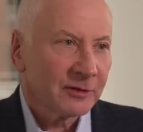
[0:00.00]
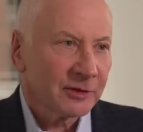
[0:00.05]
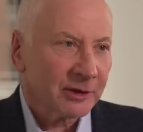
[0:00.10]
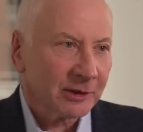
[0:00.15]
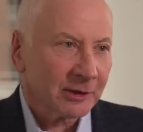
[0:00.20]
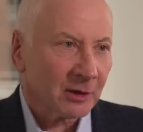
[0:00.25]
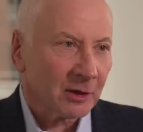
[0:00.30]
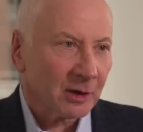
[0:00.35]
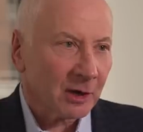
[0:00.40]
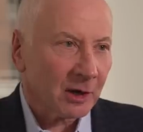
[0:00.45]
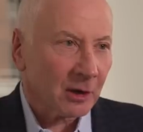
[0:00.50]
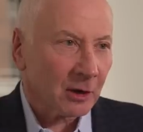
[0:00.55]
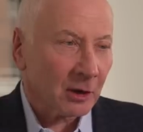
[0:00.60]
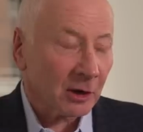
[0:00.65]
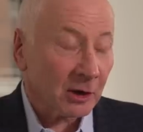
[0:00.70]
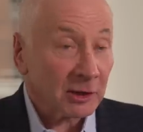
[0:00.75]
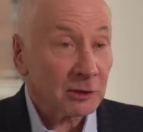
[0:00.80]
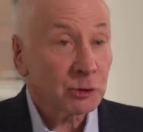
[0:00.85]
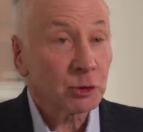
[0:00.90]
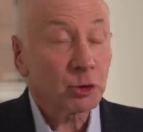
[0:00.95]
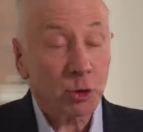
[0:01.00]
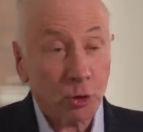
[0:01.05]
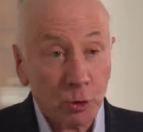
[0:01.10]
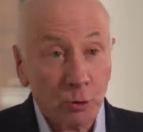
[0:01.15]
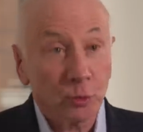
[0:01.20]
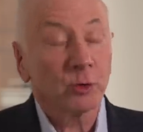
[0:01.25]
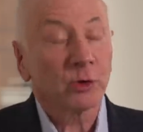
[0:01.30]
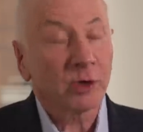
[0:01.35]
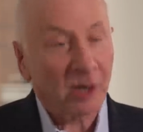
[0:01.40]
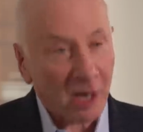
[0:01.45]
there are
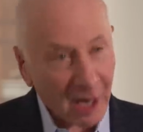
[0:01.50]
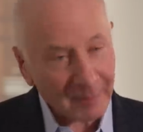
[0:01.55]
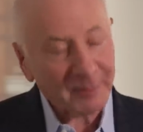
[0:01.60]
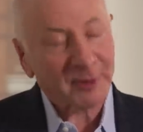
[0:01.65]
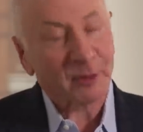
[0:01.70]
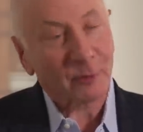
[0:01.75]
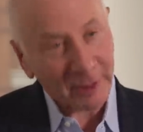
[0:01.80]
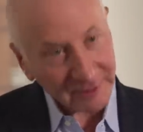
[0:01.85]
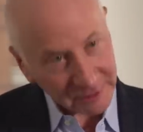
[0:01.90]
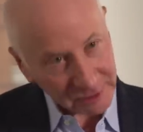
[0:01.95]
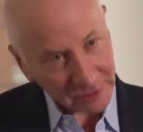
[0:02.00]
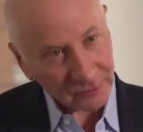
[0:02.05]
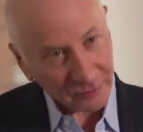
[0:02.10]
two copyrights